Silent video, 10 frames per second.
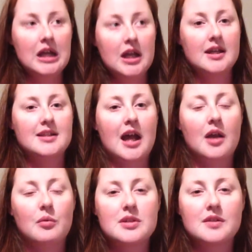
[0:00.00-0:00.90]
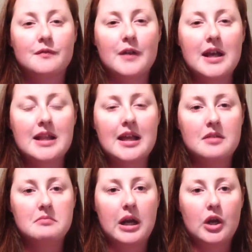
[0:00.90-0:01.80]
because I was afraid that
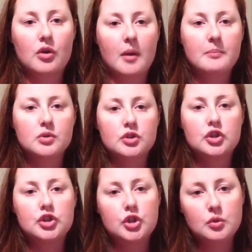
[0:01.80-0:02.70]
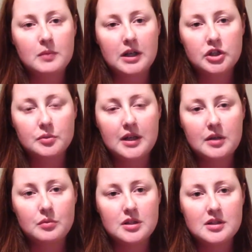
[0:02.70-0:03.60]
it might crumble too much when
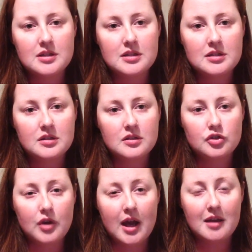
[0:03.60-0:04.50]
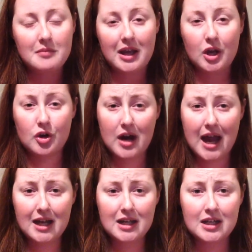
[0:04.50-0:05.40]
it was dry. It might
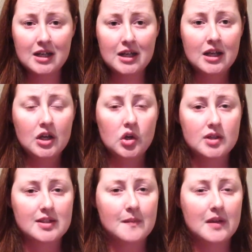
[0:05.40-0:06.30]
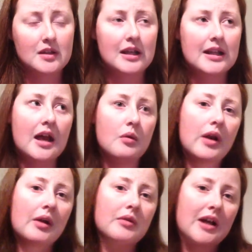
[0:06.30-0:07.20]
crack or something like that
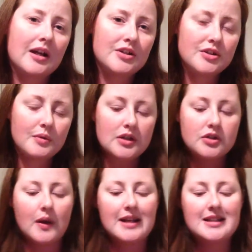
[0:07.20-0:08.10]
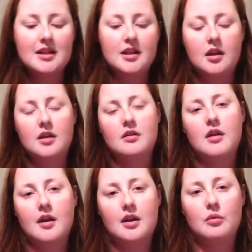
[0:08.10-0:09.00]
when I would cut into it. So I did
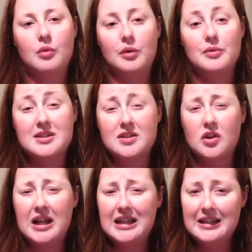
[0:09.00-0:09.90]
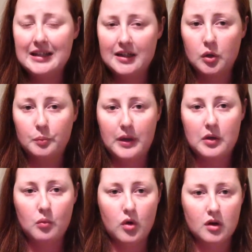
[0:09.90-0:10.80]
cut it when it was still a little
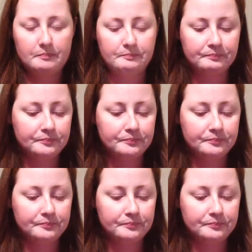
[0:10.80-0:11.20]
bit warm,